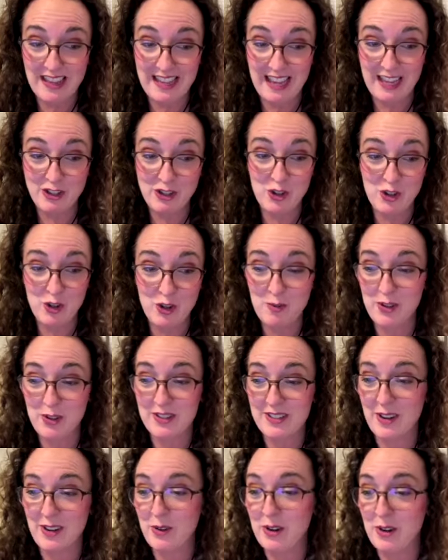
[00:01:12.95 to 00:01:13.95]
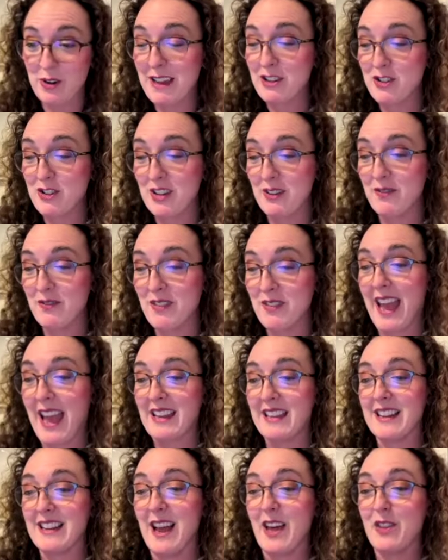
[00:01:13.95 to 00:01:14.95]
get you because I would imagine if they
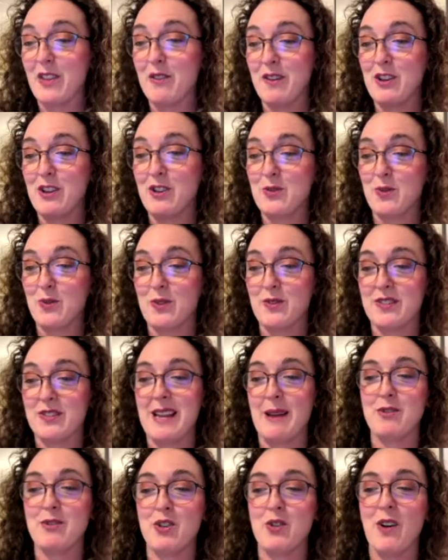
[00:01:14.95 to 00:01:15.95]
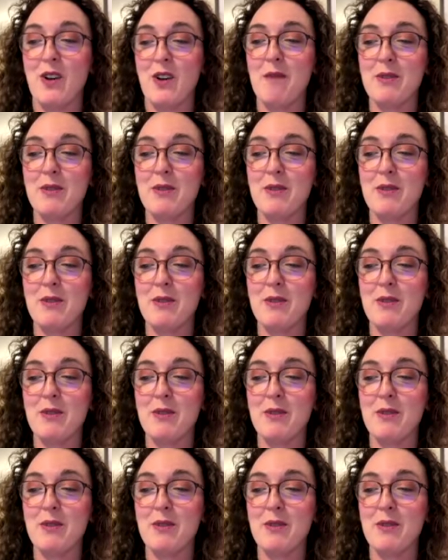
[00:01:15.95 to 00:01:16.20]
hadn't, other venues would have snapped you up.